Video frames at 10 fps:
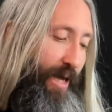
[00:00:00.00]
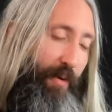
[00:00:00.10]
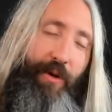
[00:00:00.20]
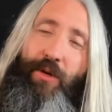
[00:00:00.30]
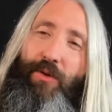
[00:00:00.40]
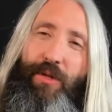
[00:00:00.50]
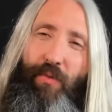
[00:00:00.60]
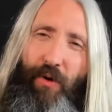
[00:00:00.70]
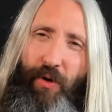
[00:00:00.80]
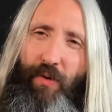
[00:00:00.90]
That one used the
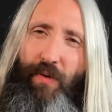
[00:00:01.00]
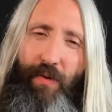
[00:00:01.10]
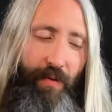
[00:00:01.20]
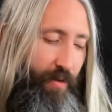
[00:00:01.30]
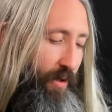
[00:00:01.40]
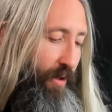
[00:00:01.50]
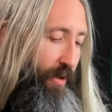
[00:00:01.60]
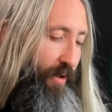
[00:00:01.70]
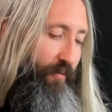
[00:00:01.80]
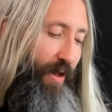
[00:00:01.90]
root
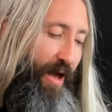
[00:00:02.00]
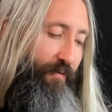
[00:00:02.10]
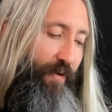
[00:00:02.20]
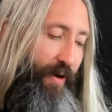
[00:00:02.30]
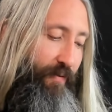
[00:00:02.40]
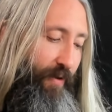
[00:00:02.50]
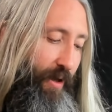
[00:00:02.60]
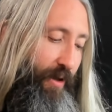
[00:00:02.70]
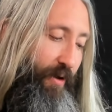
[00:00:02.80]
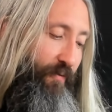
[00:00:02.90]
the flat fifth,
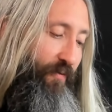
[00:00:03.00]
the